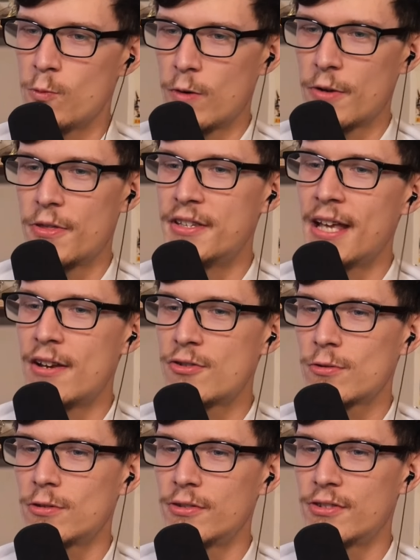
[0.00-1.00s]
where the
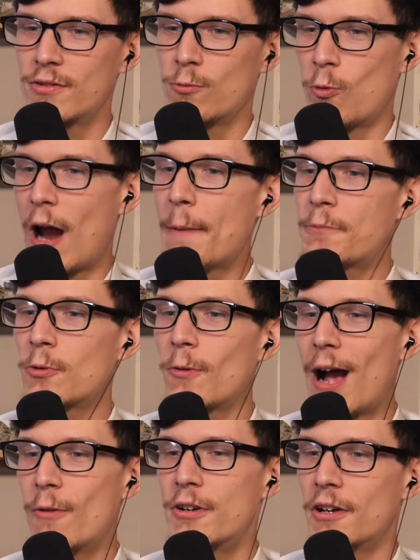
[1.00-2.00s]
tendrils wrapped
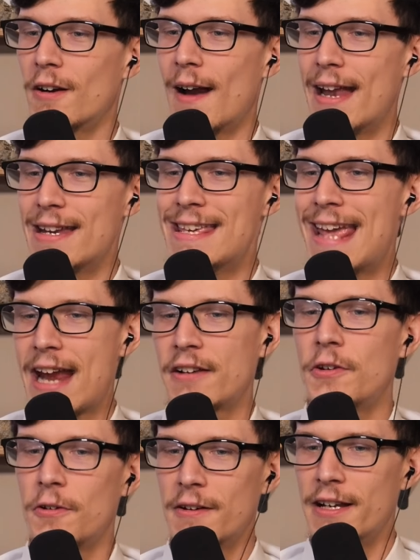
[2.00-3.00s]
around her and
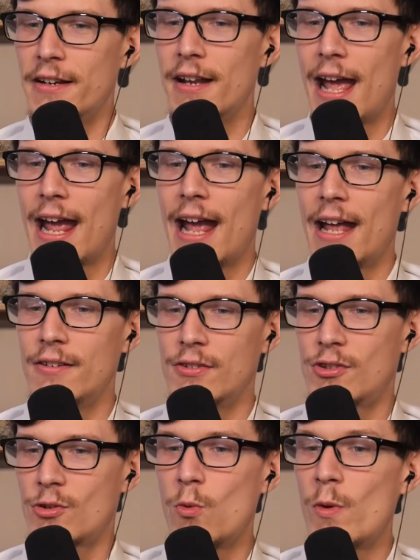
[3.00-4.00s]
yanked her in and
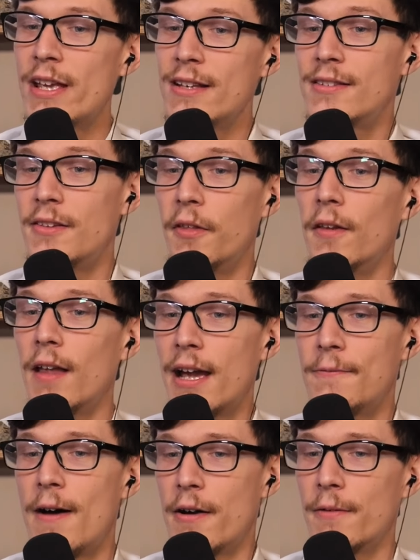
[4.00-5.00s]
squeezed the
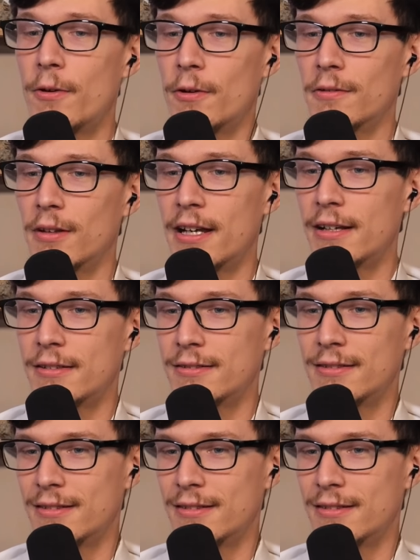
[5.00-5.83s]
life out of her like